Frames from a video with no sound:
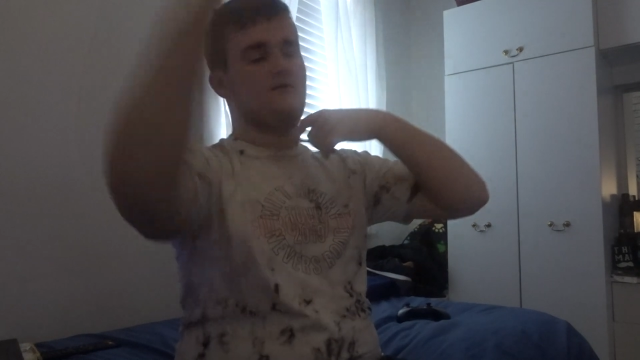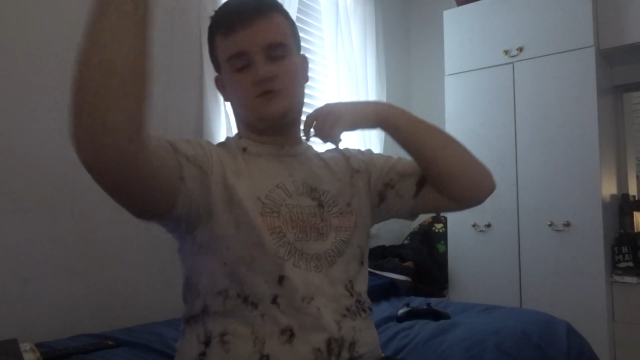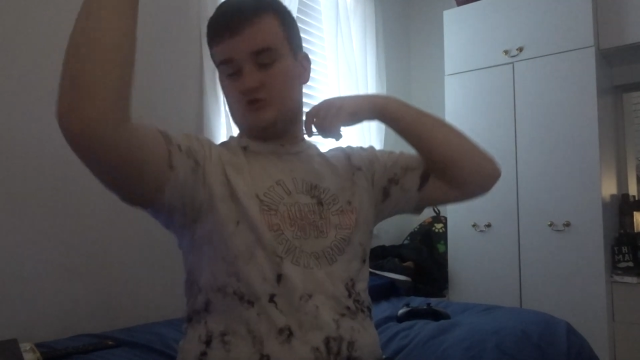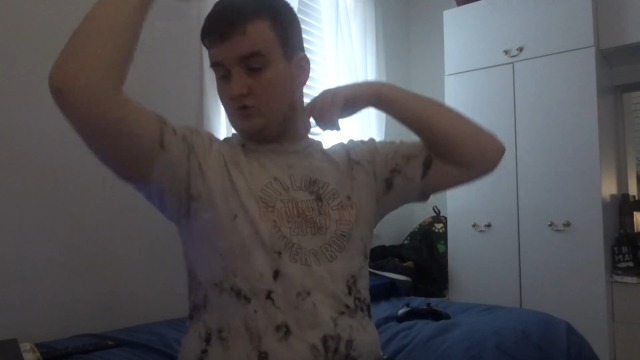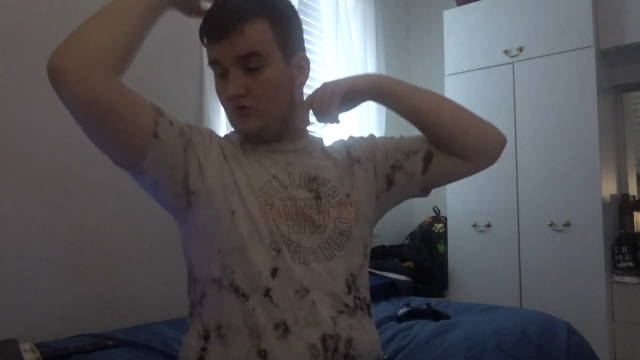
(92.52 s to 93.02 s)

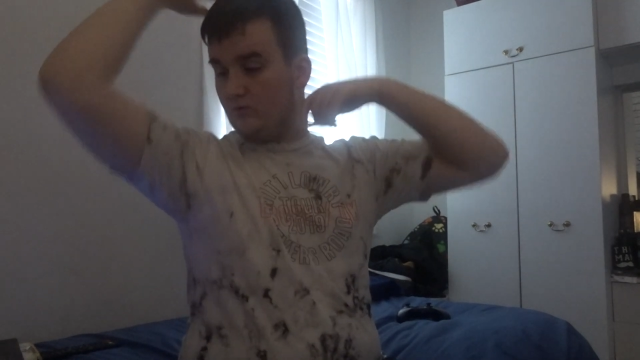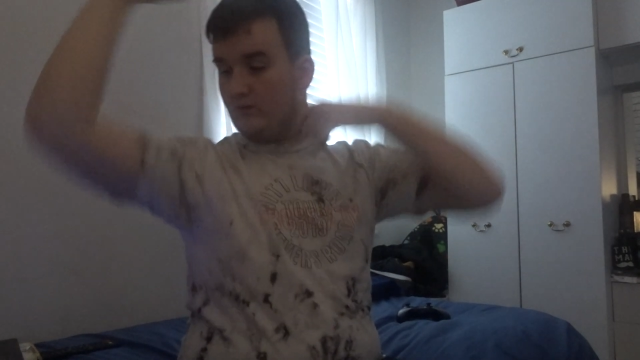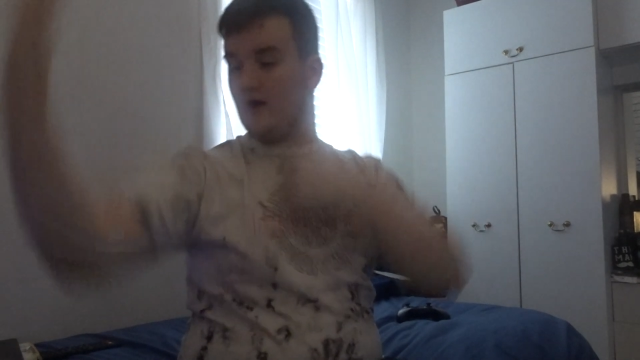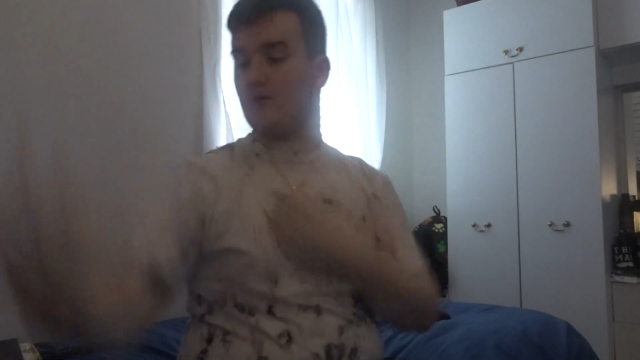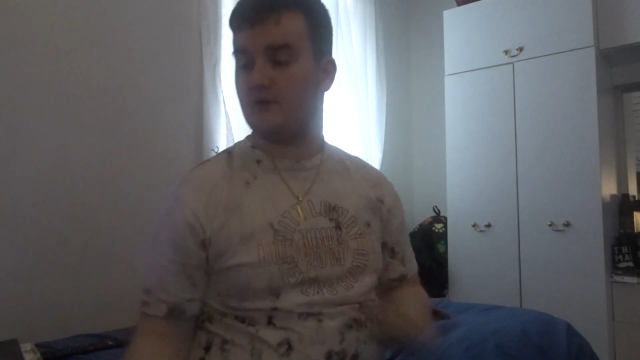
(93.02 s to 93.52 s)
so we
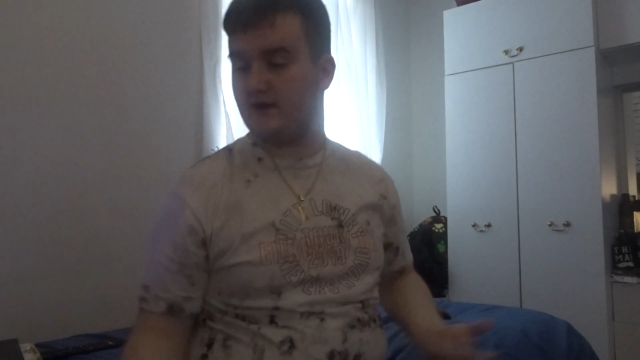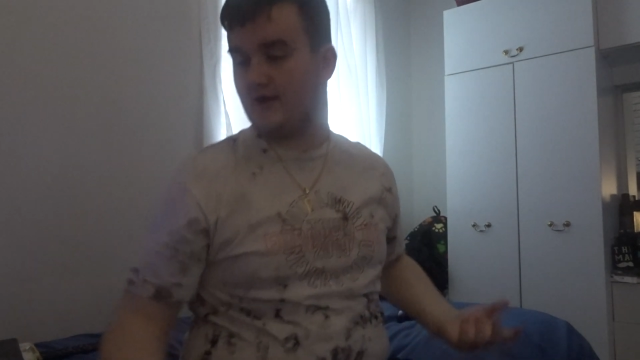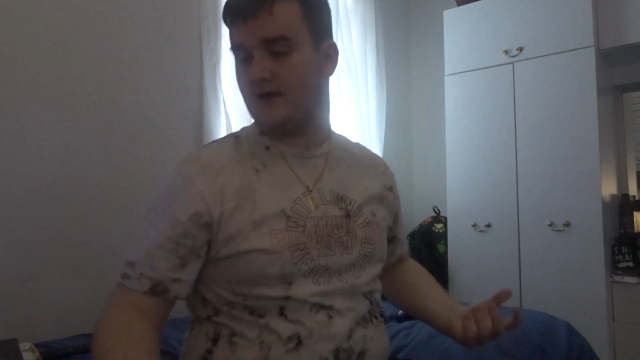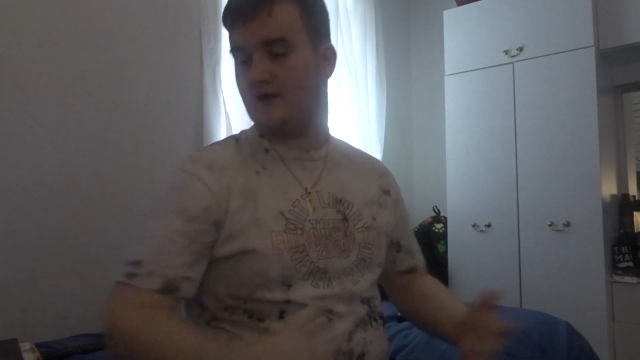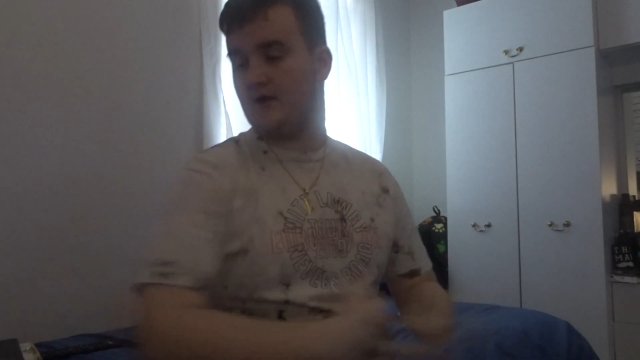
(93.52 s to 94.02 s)
are
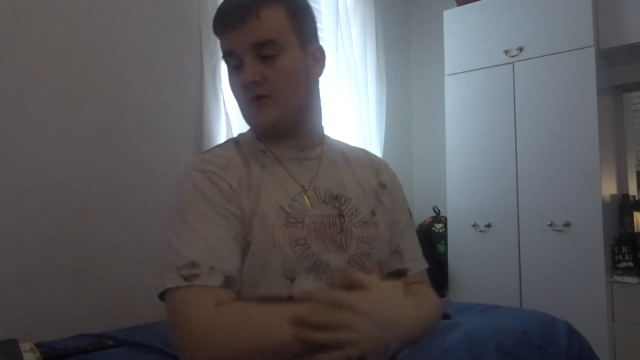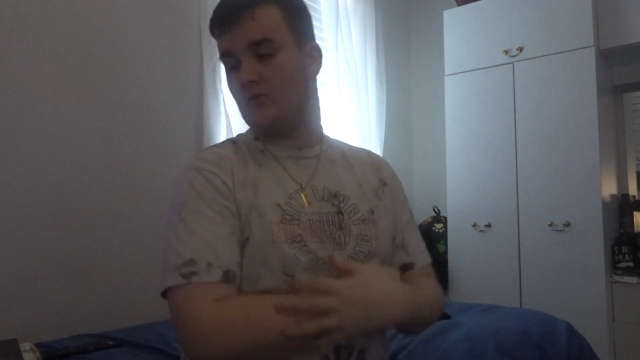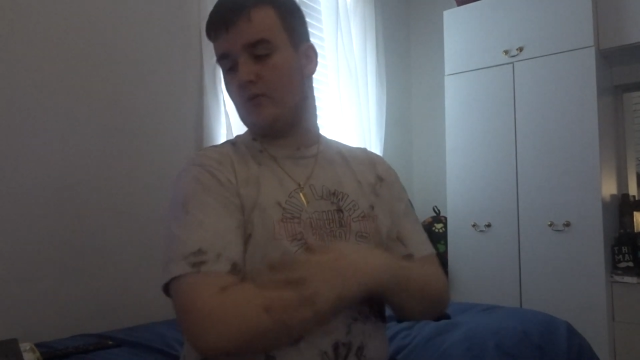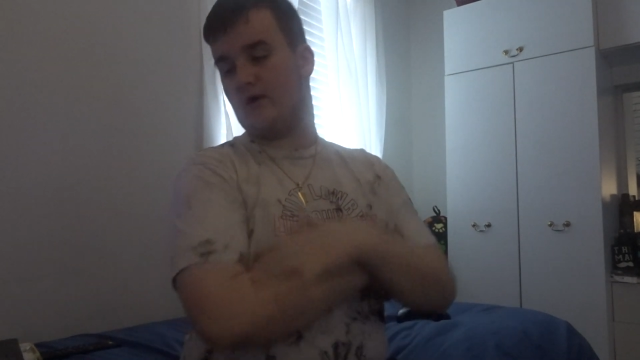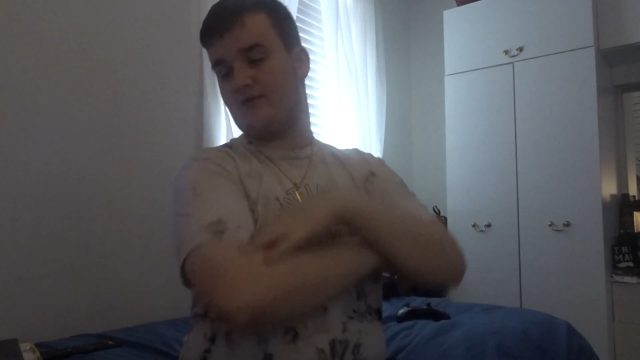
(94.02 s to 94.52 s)
back
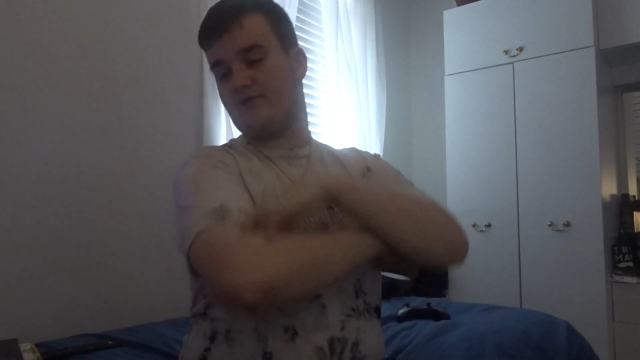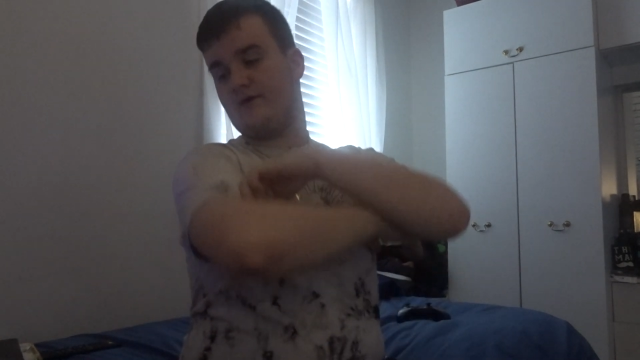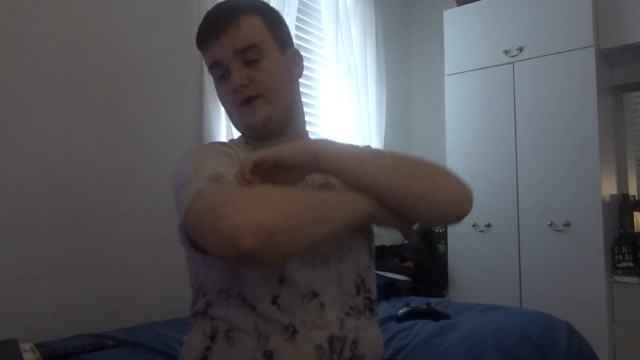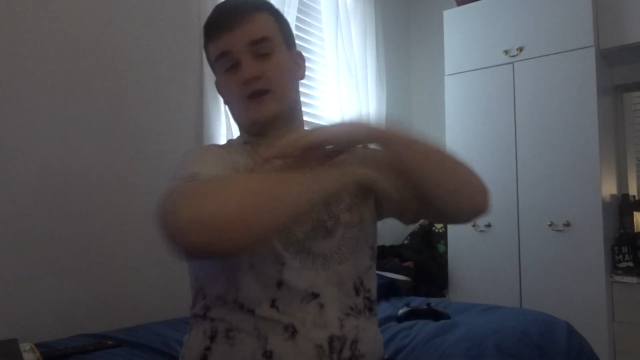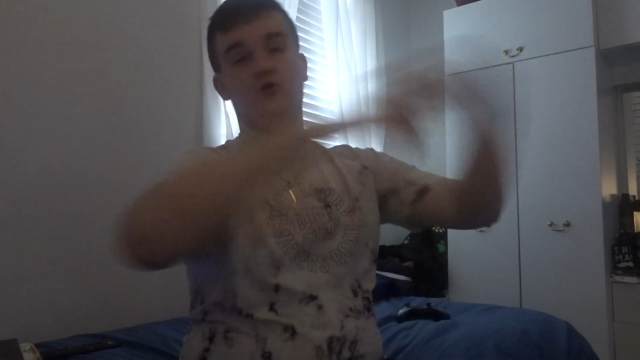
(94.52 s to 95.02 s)
with
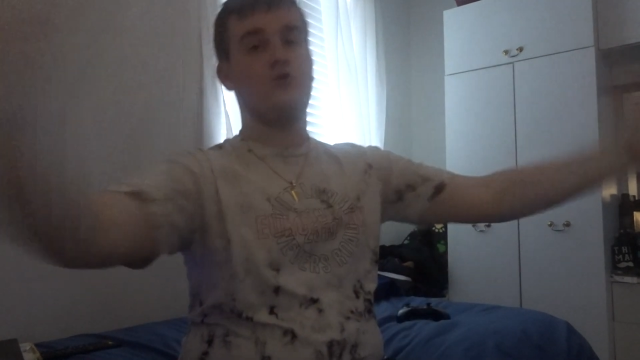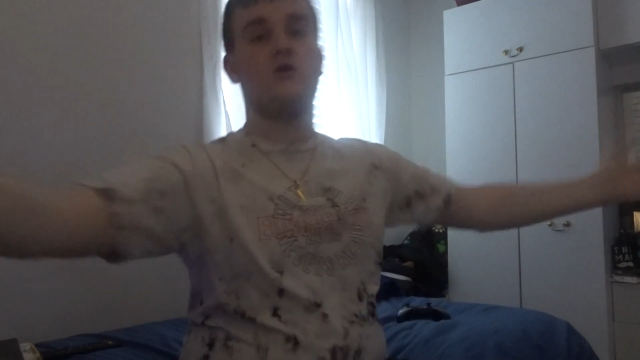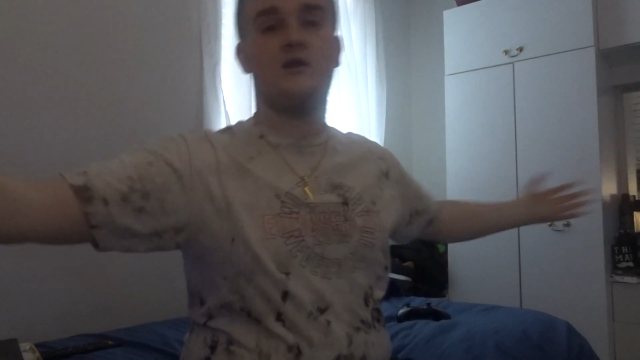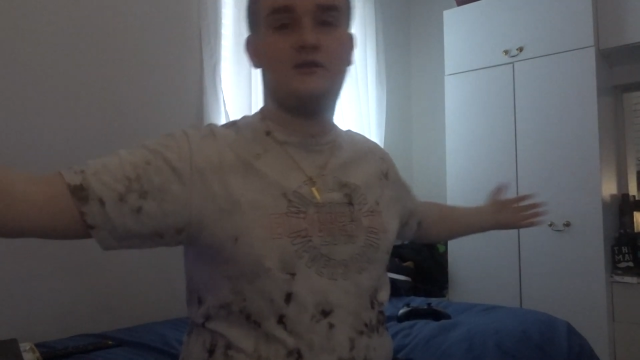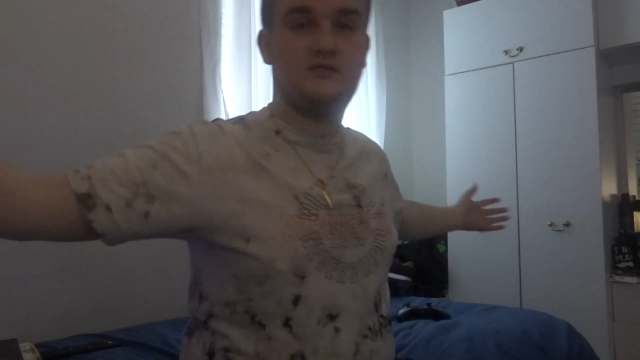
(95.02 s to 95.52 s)
a new
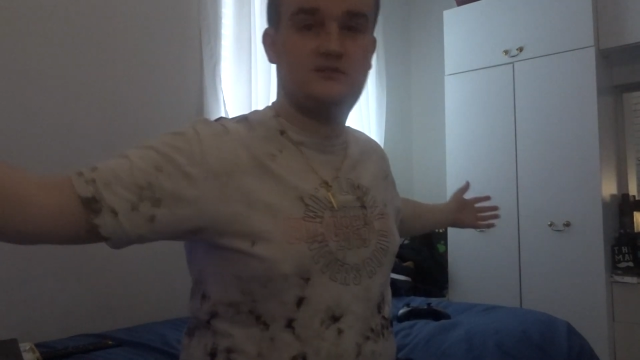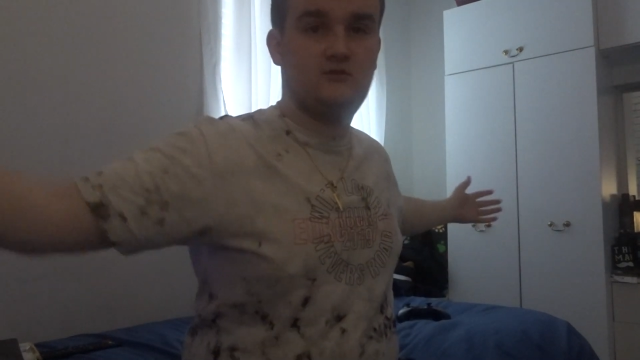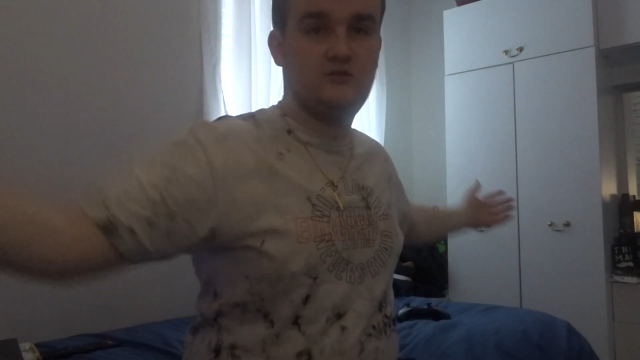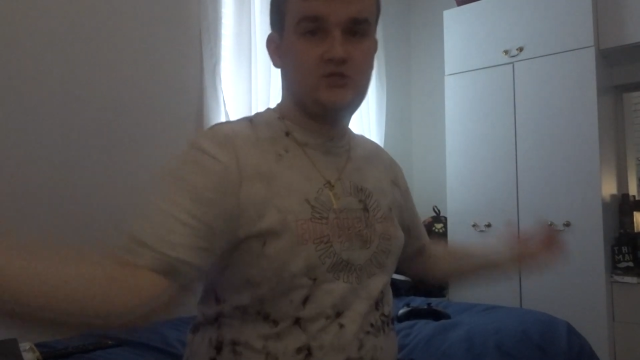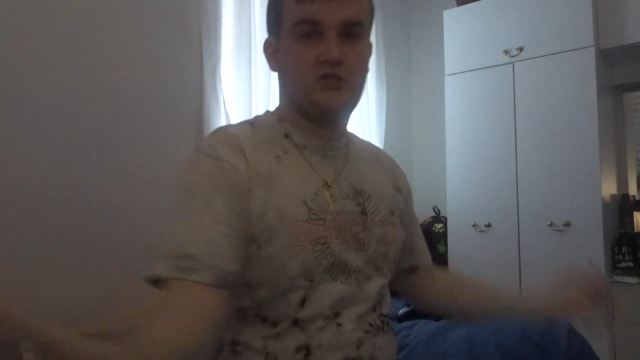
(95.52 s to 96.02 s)
artist
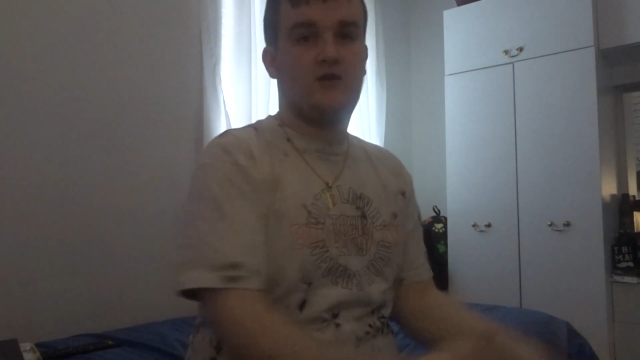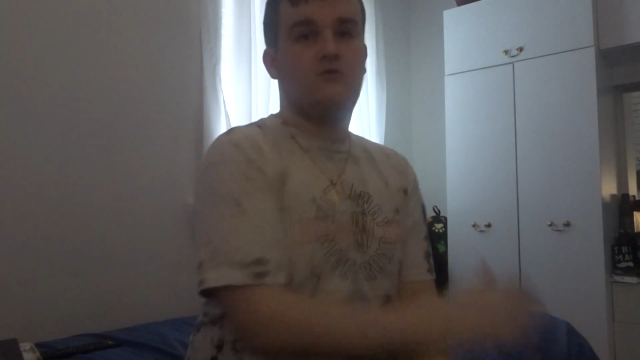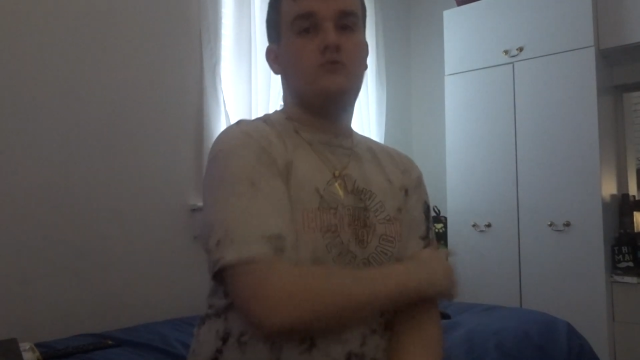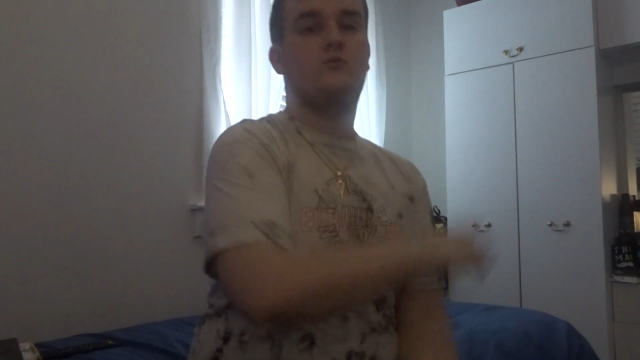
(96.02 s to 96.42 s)
on the channel,